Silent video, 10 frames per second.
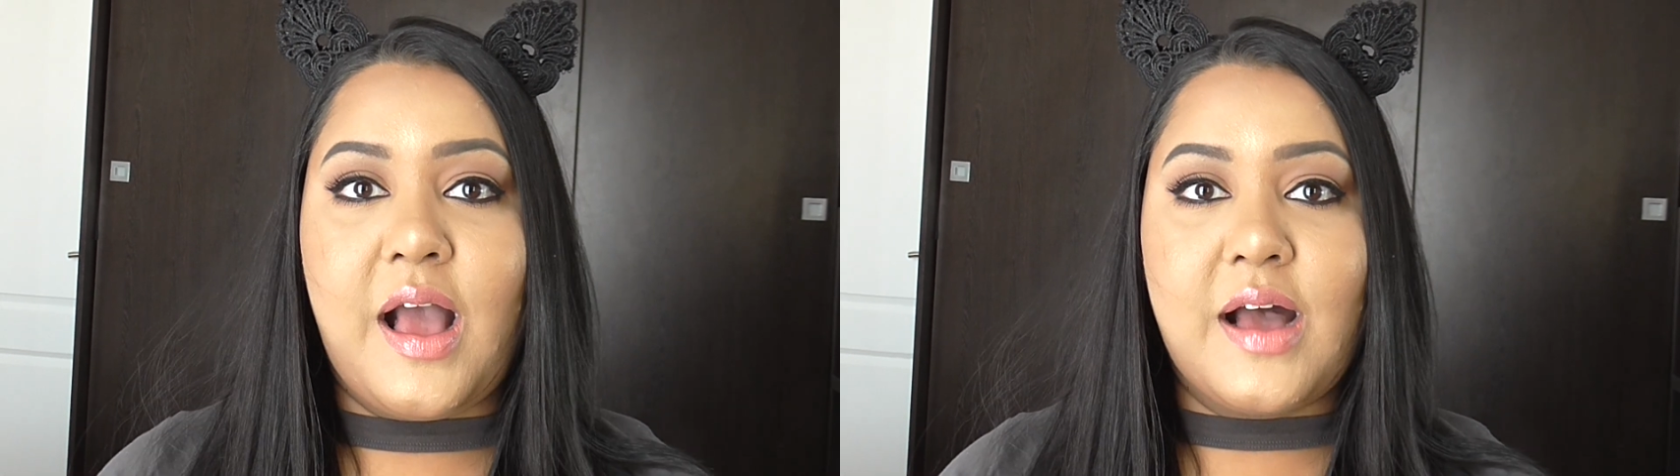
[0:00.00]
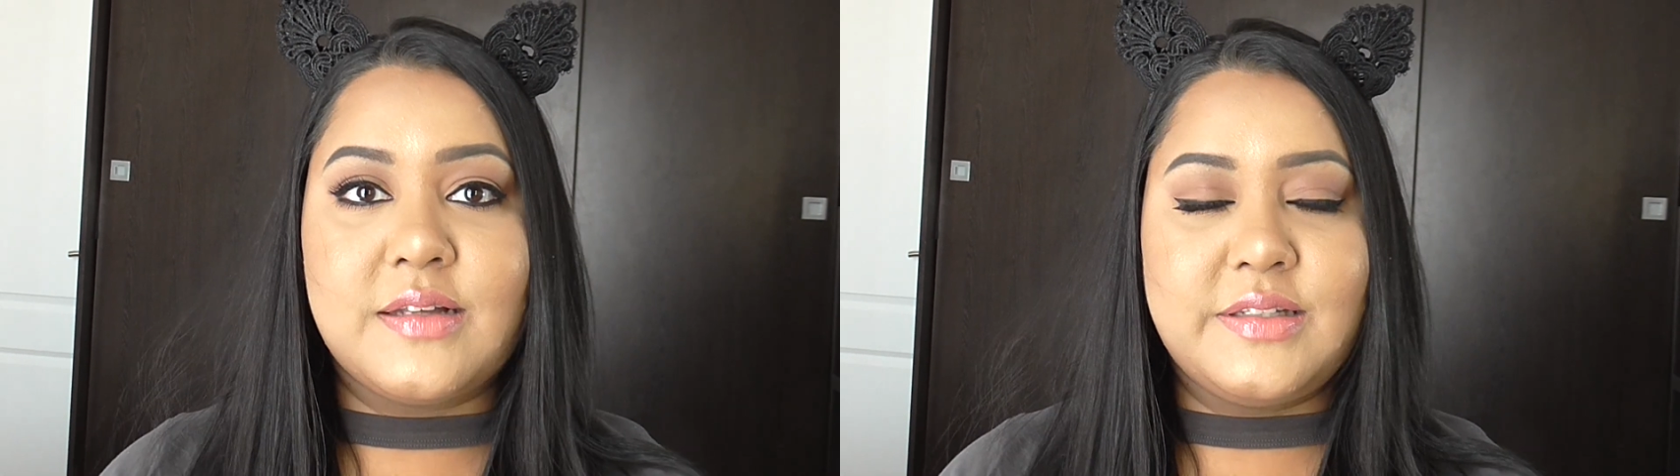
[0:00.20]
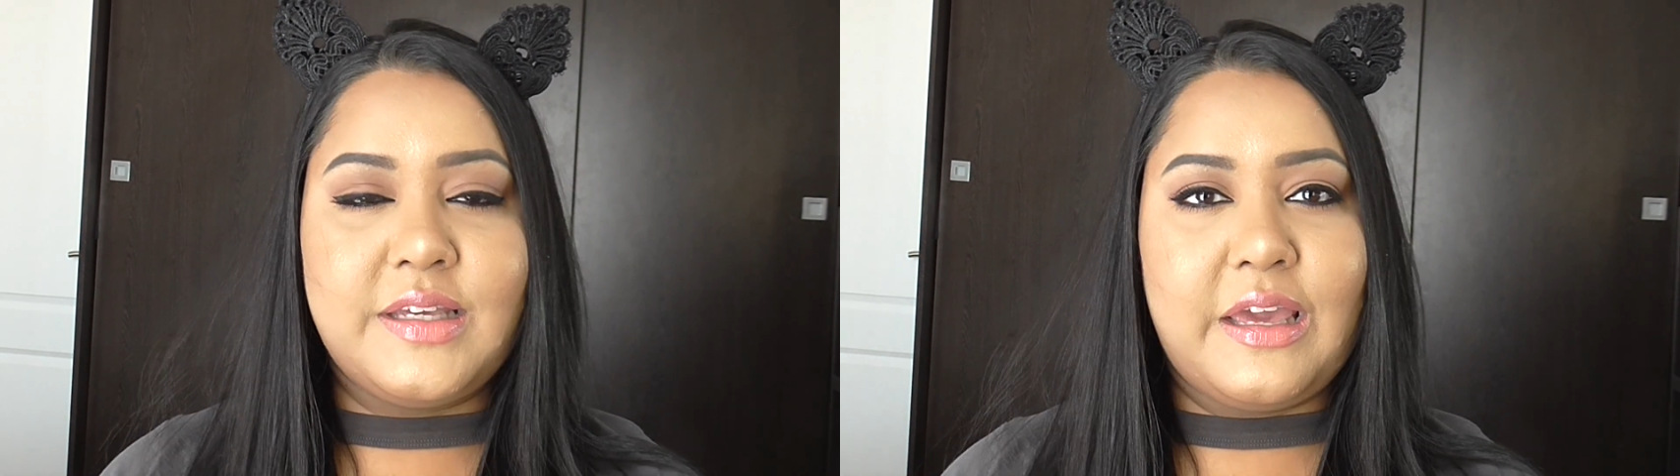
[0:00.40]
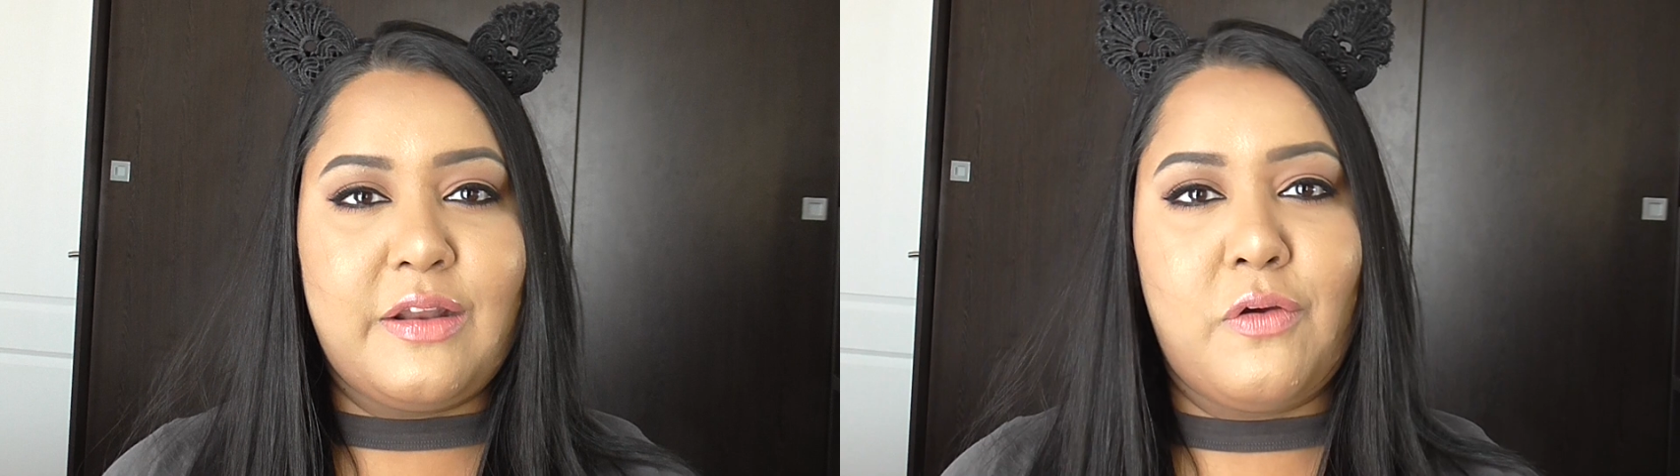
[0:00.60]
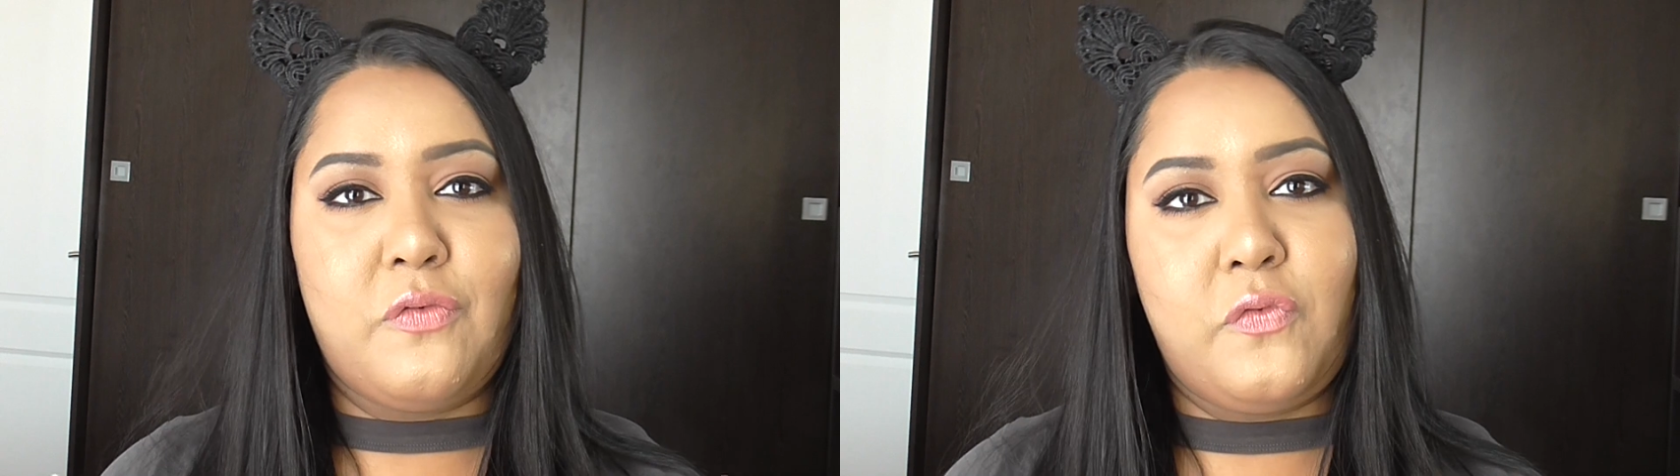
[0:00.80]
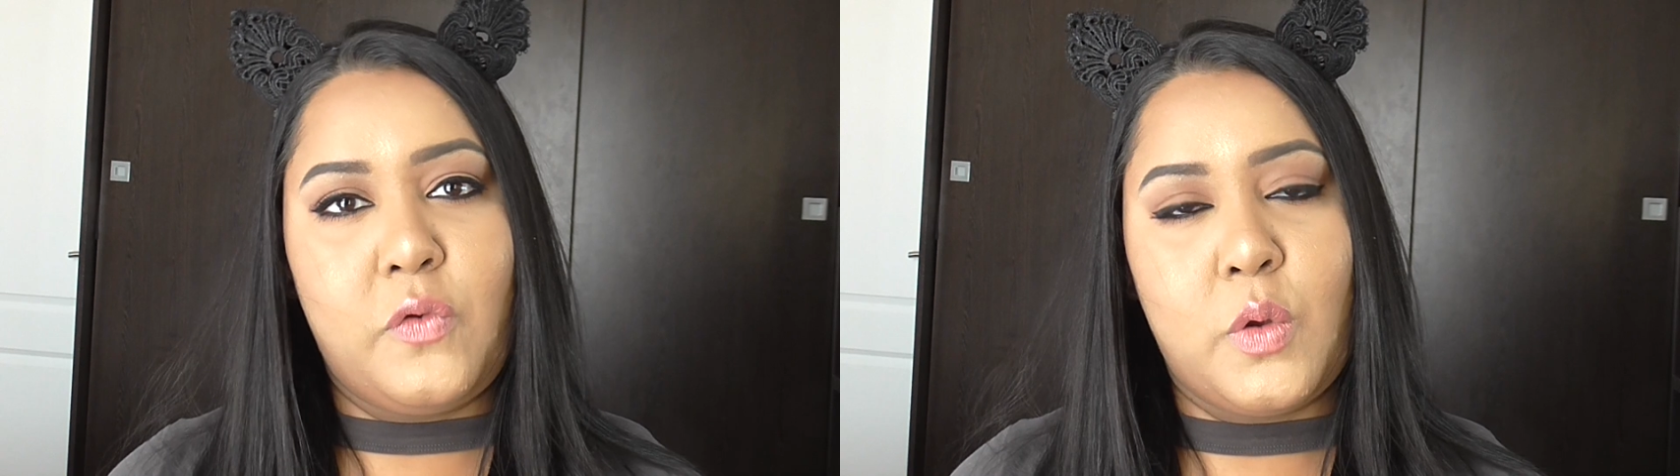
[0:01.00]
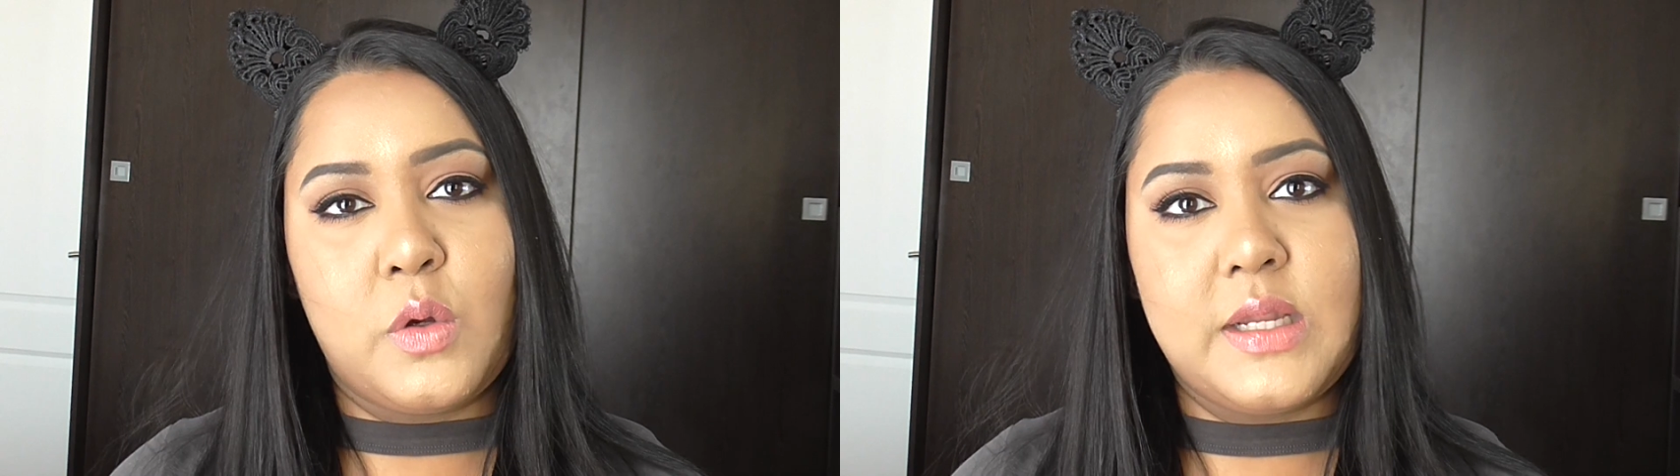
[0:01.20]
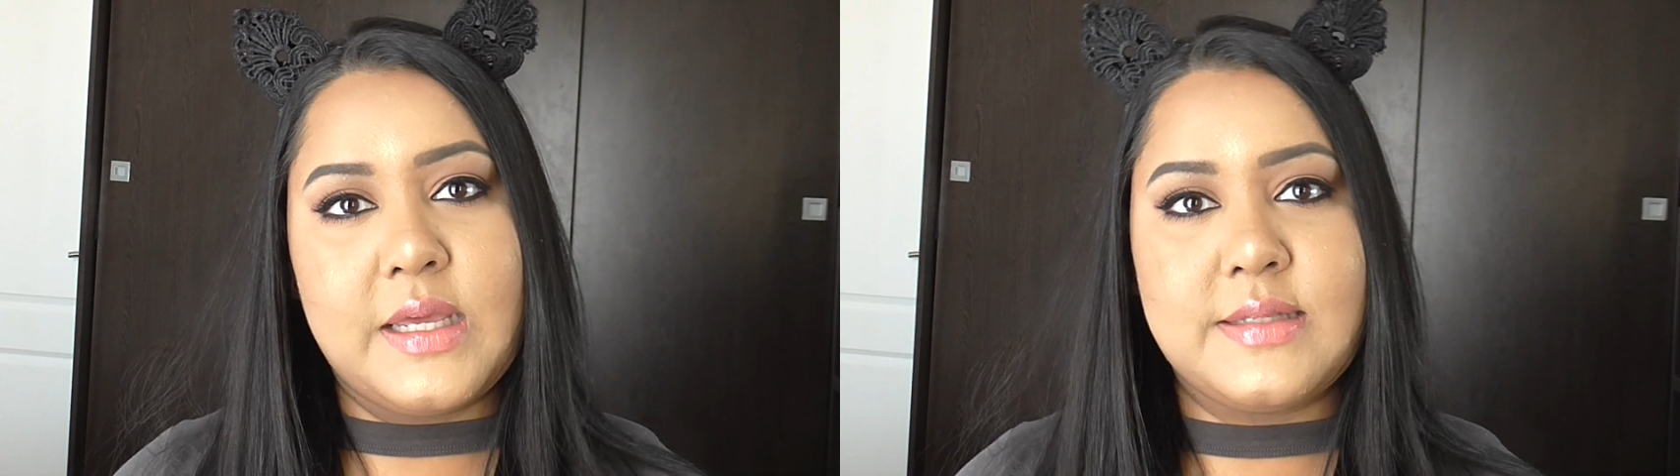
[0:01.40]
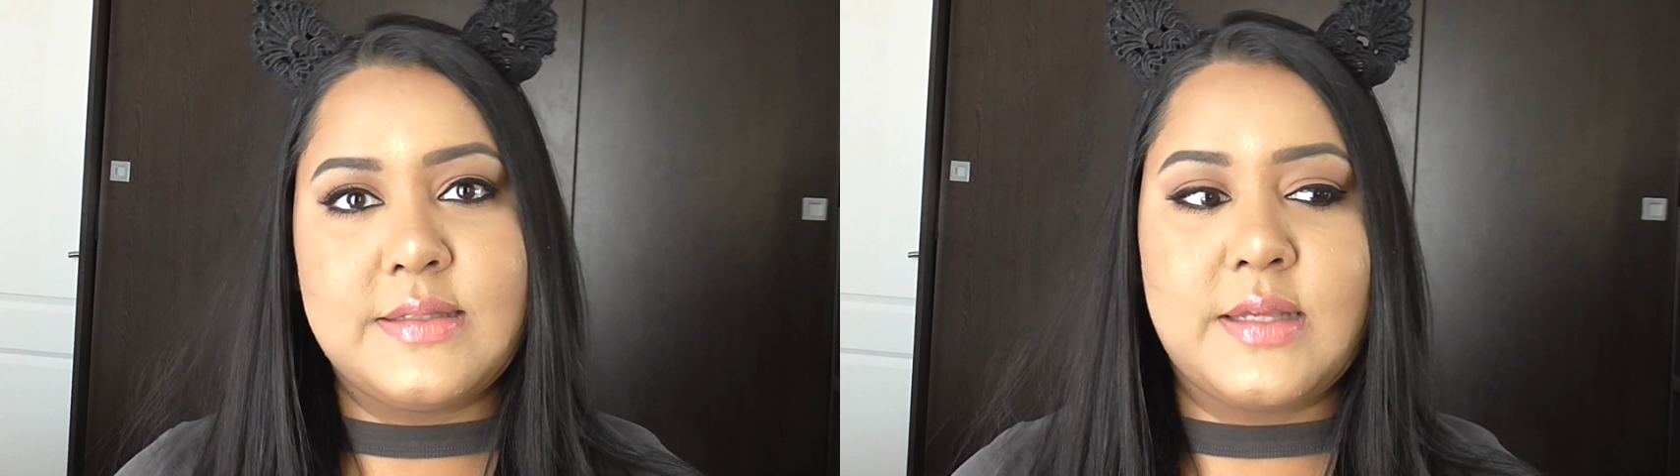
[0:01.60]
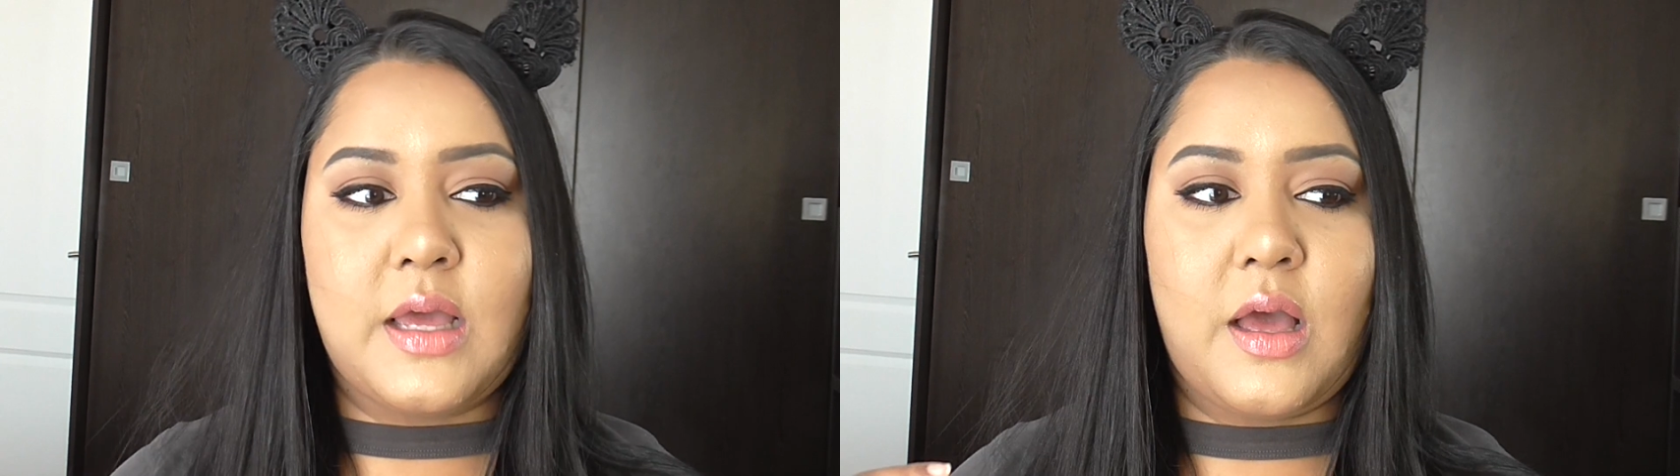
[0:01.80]
how to get
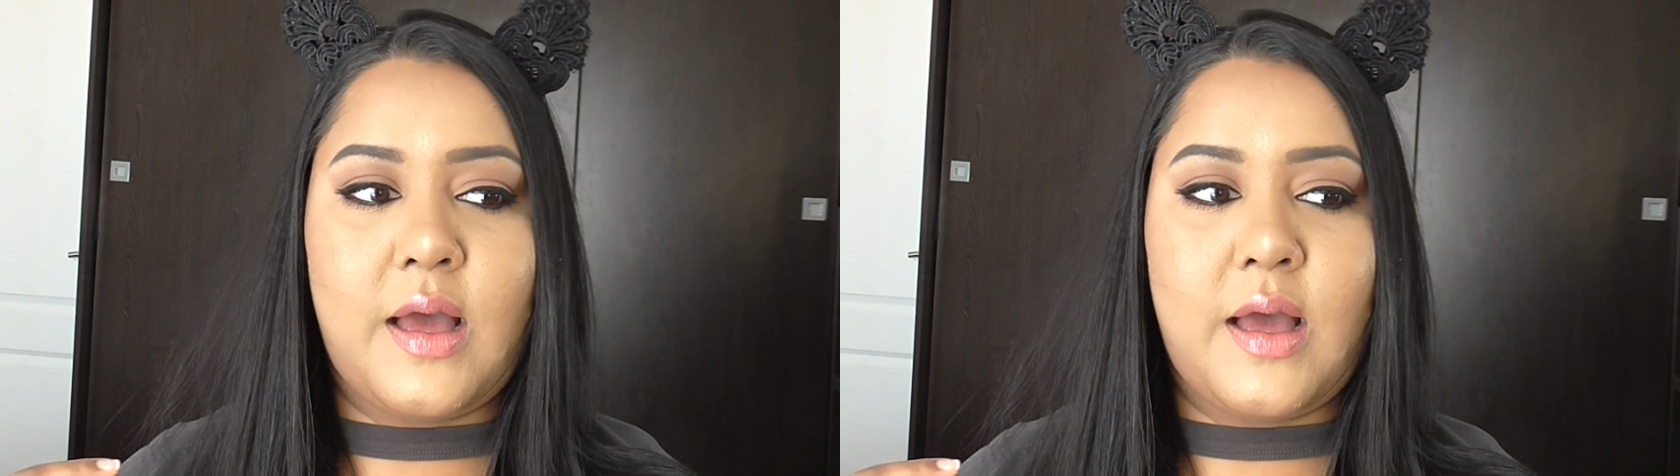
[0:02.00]
flawless